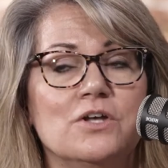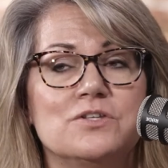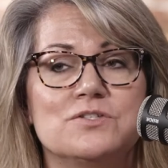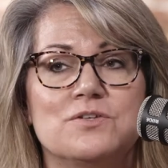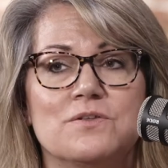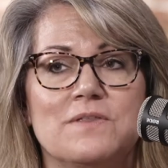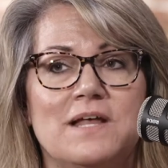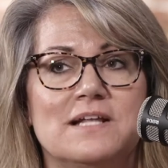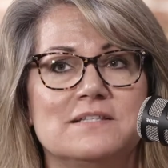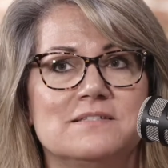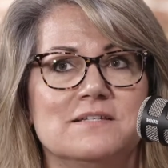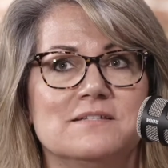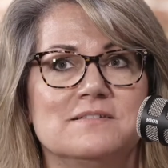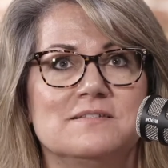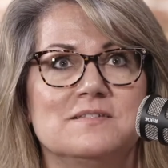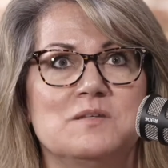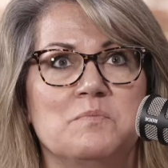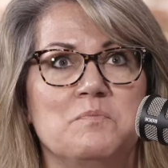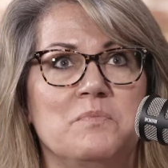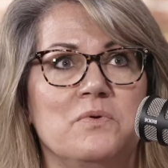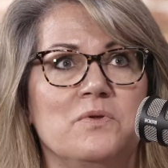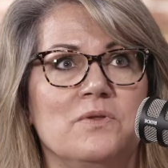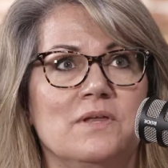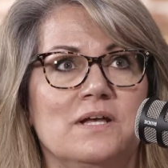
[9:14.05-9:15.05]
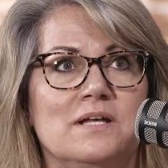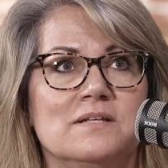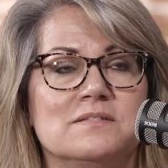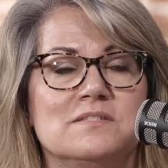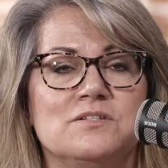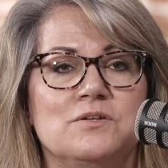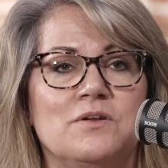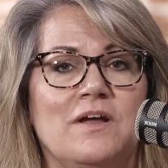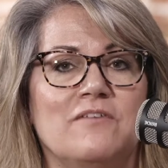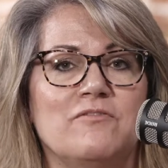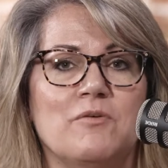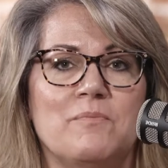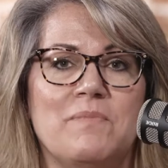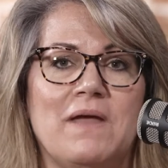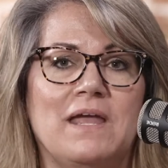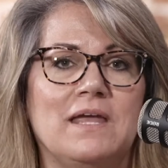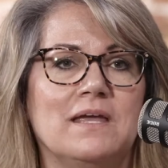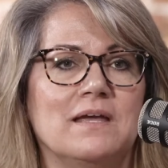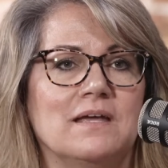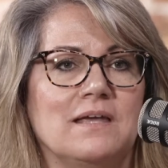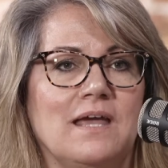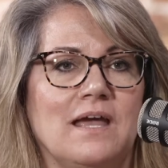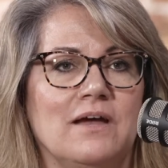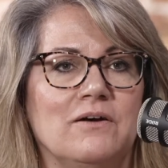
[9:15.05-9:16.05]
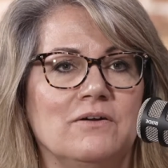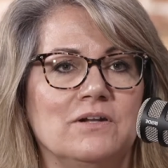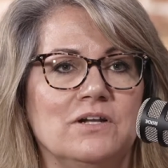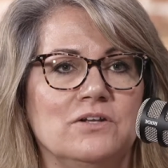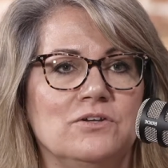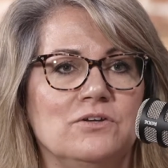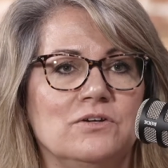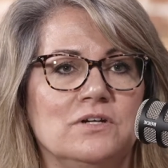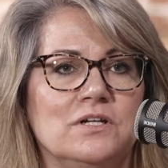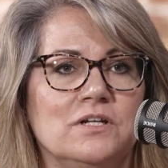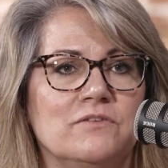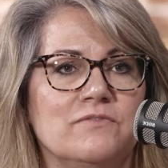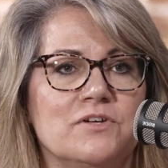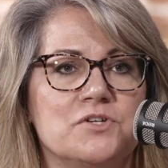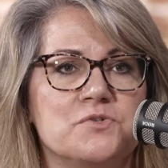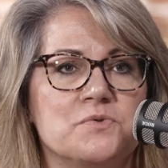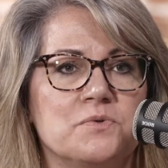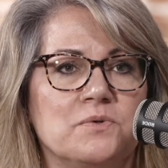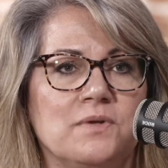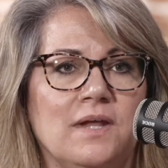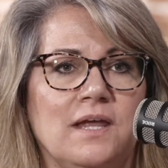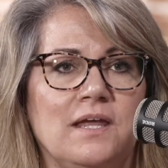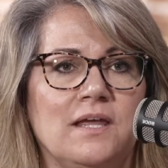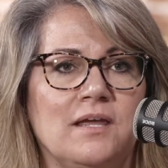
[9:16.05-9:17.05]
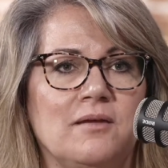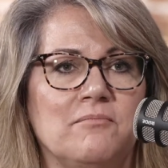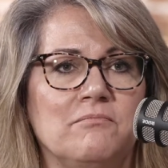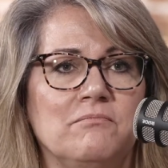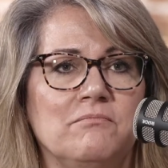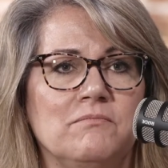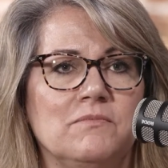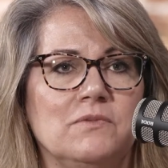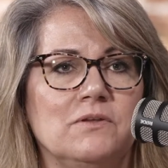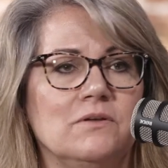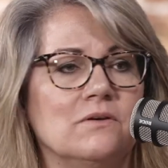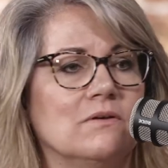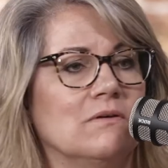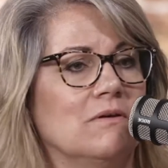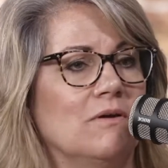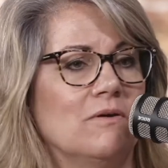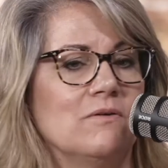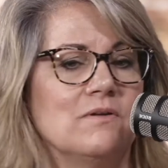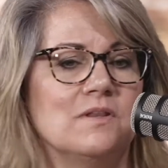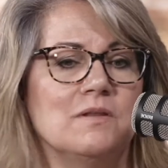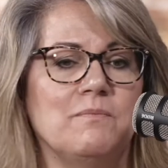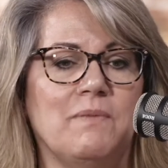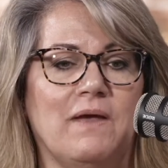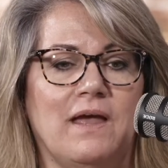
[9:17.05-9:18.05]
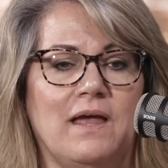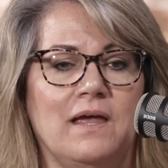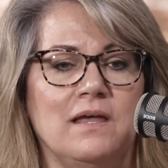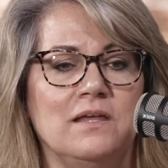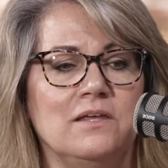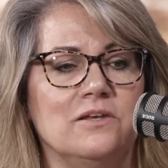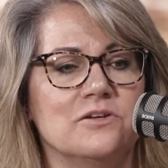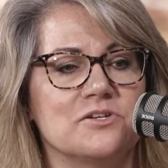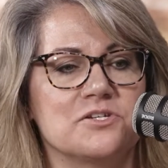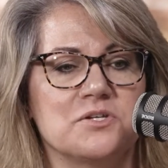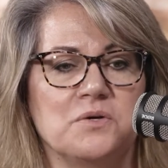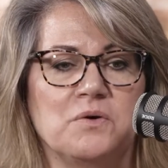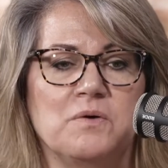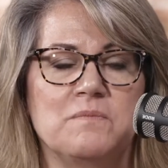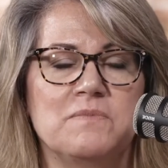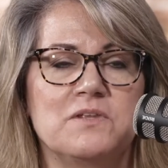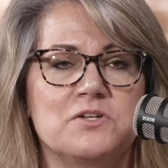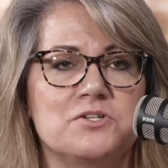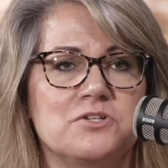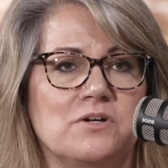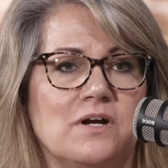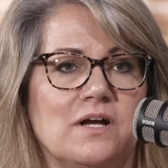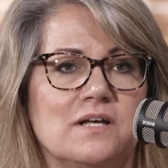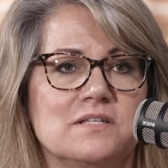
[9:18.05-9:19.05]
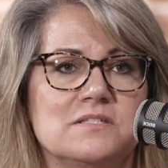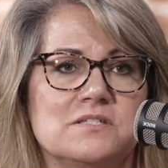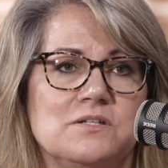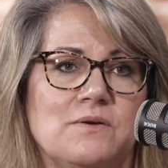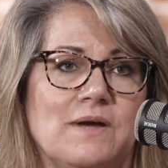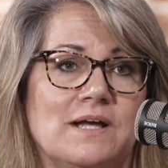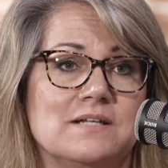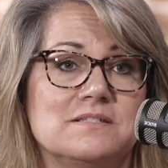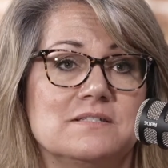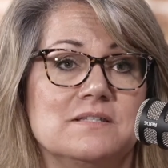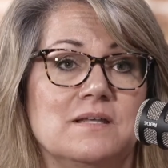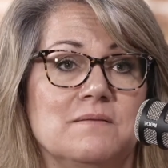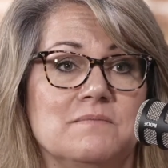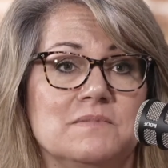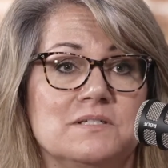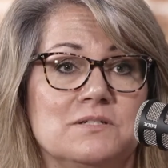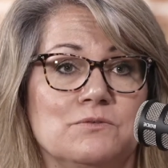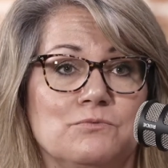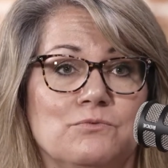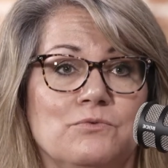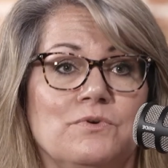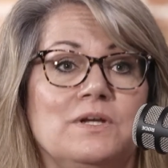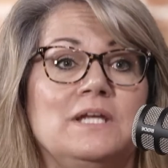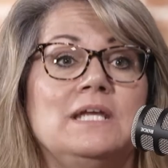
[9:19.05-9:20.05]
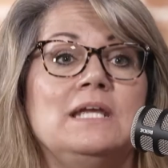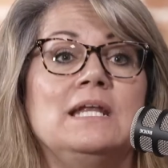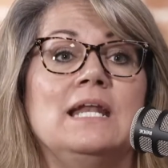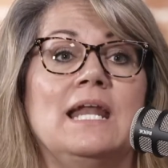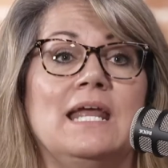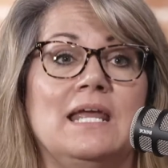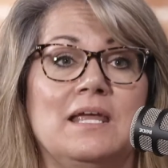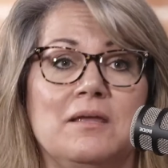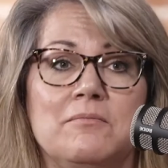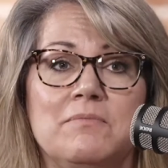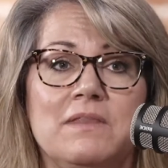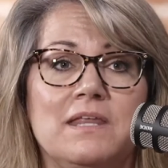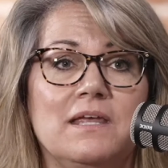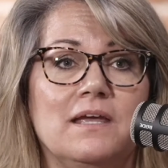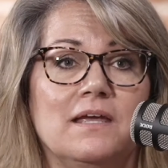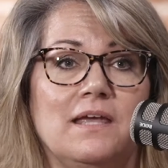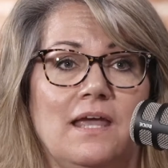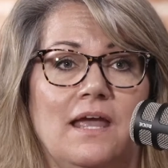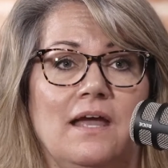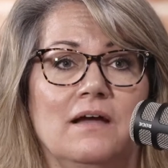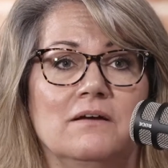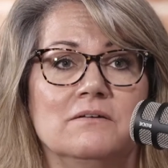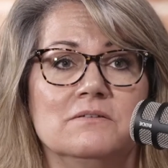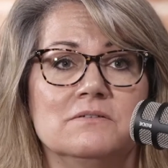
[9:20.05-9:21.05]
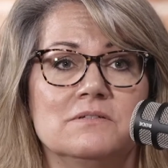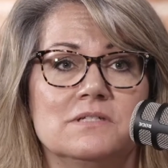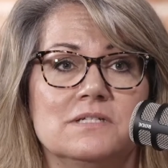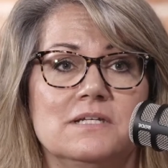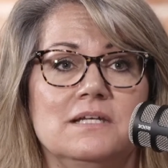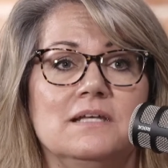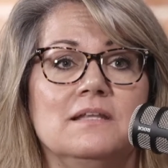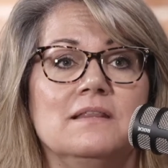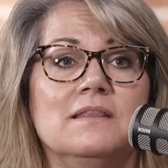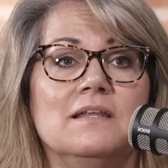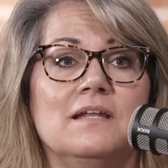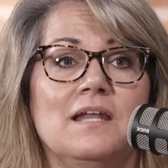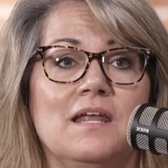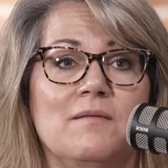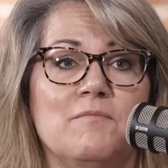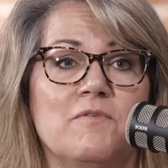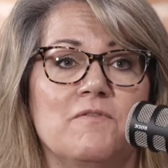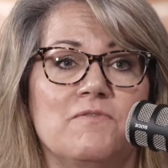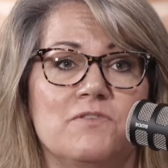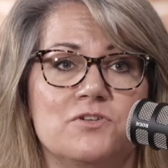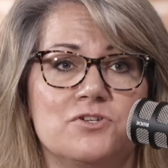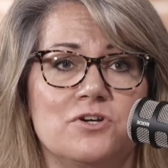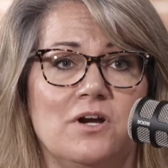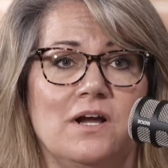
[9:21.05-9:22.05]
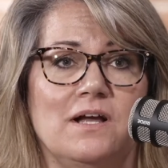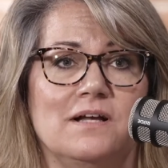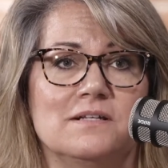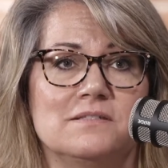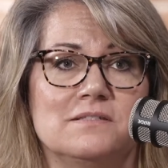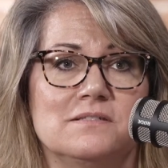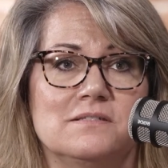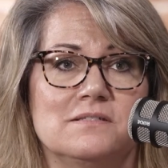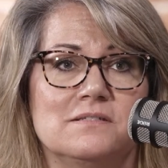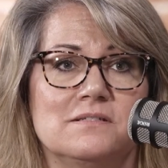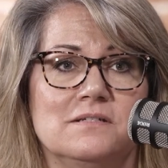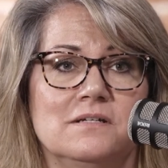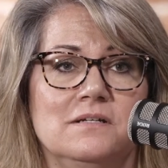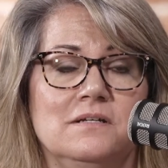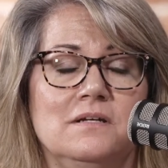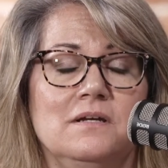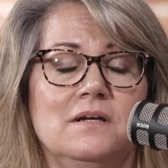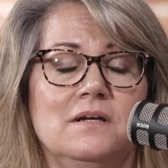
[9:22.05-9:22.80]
So that's as simple as you have a bank account in your individual name. You go to the bank, you show them the trust, you ask them to rename the account in the name of the trust.